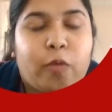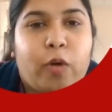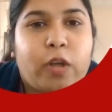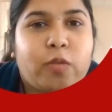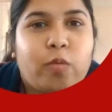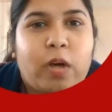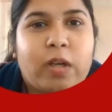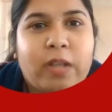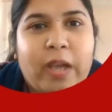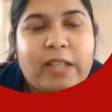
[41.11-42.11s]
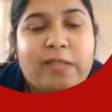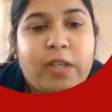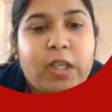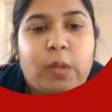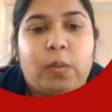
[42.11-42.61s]
First one, as
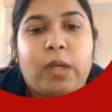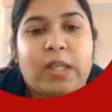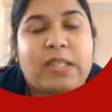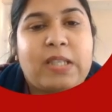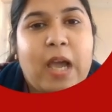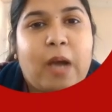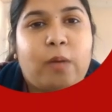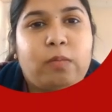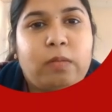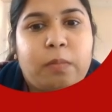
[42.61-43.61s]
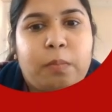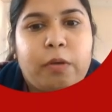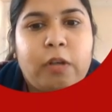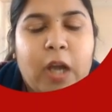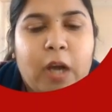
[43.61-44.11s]
we know, it's noun,
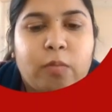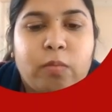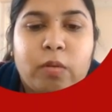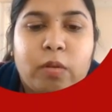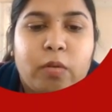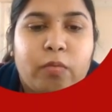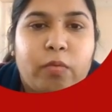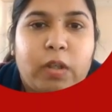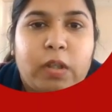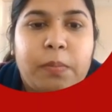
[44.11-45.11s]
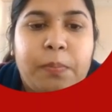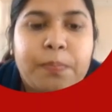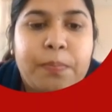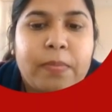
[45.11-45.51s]
pronoun, verb,